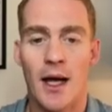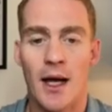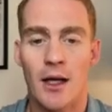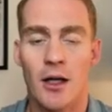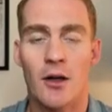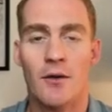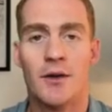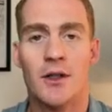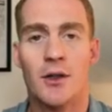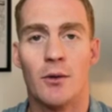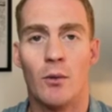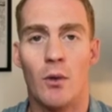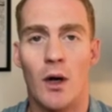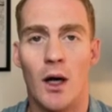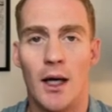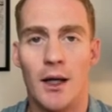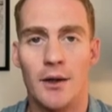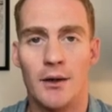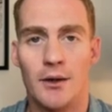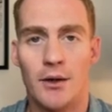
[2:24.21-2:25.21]
Head over to
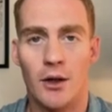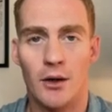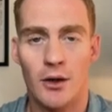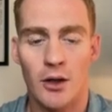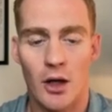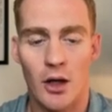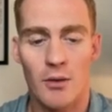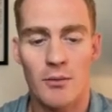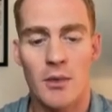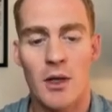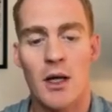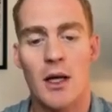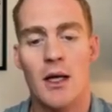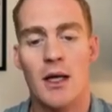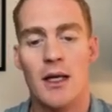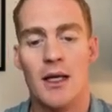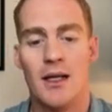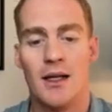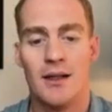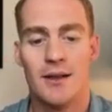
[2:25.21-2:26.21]

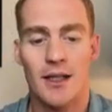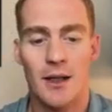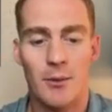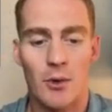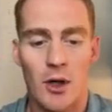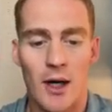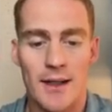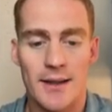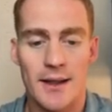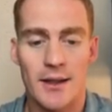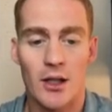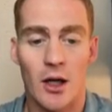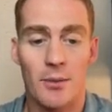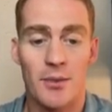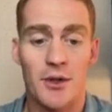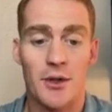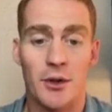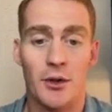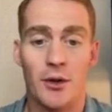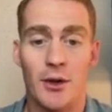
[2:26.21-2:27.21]
wired.com, summarize the top
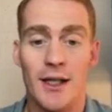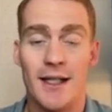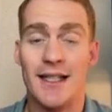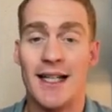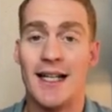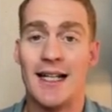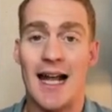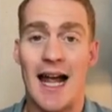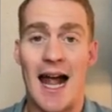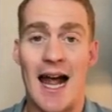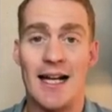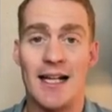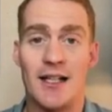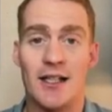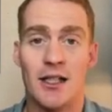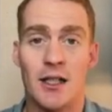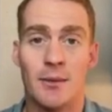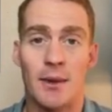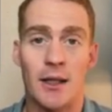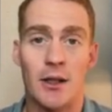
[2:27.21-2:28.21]
stories, and add
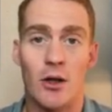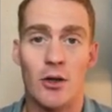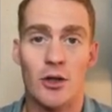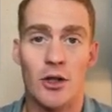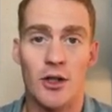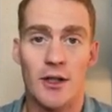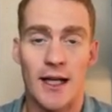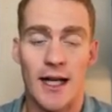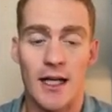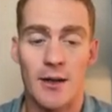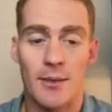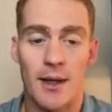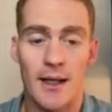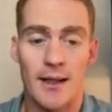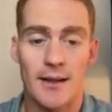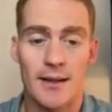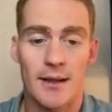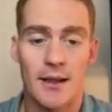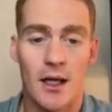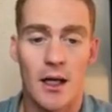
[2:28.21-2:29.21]
it to my Notion
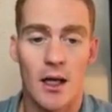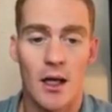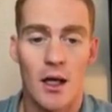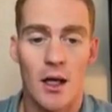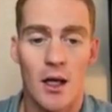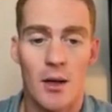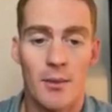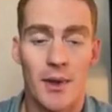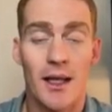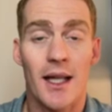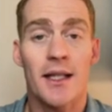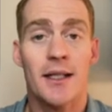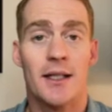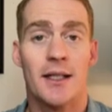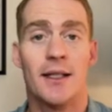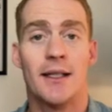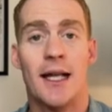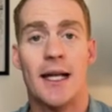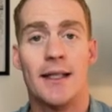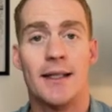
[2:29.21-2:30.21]
database. But let's
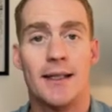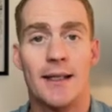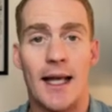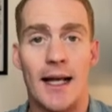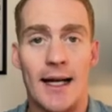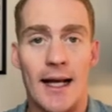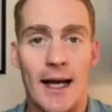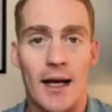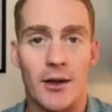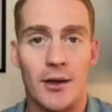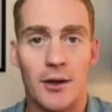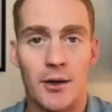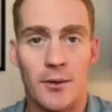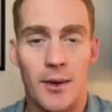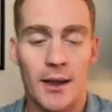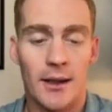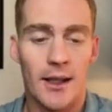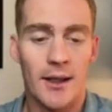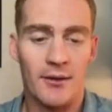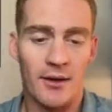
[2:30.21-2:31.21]
just test that out
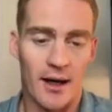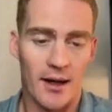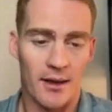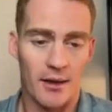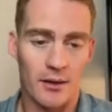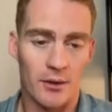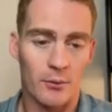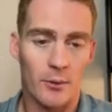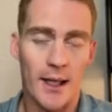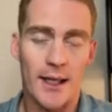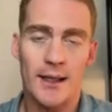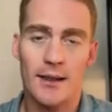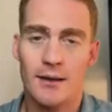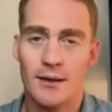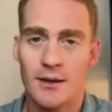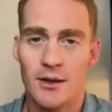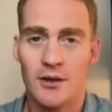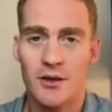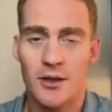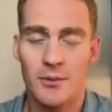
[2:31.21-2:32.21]
quickly rather than waiting
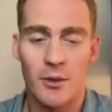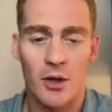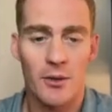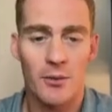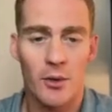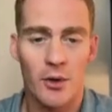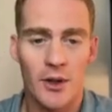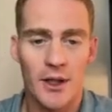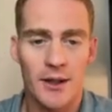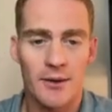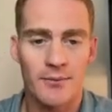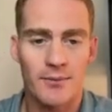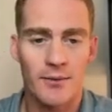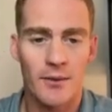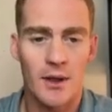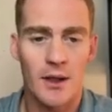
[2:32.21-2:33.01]
until tomorrow morning.